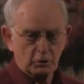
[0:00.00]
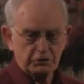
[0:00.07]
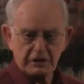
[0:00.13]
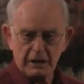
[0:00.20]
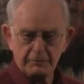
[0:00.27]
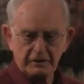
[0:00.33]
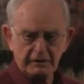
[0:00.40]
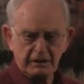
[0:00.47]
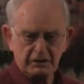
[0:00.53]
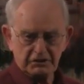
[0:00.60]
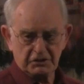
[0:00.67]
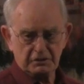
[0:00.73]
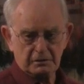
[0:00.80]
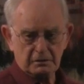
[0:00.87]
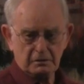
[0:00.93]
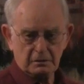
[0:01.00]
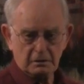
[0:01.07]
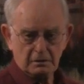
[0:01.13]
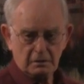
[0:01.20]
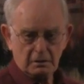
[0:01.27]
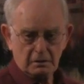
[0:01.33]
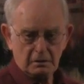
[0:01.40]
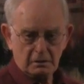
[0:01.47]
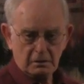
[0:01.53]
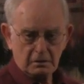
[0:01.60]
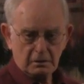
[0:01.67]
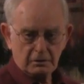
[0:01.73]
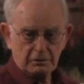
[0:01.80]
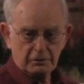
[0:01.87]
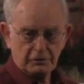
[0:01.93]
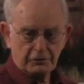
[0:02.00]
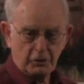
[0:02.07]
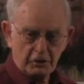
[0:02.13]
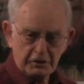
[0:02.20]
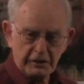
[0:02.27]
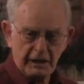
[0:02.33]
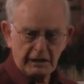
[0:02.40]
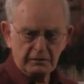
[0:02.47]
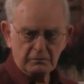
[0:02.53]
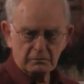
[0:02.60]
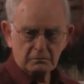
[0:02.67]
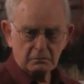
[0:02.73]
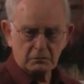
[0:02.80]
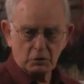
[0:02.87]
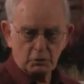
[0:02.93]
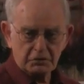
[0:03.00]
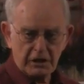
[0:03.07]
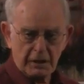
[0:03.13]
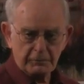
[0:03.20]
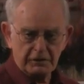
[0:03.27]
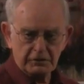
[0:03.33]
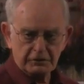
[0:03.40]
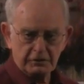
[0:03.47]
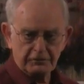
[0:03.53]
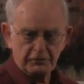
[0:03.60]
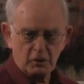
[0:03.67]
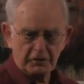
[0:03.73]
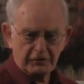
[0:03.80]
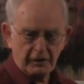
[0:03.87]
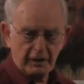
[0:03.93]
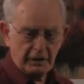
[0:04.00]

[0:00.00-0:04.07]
no Japanese. Third day, no Japanese. And the fourth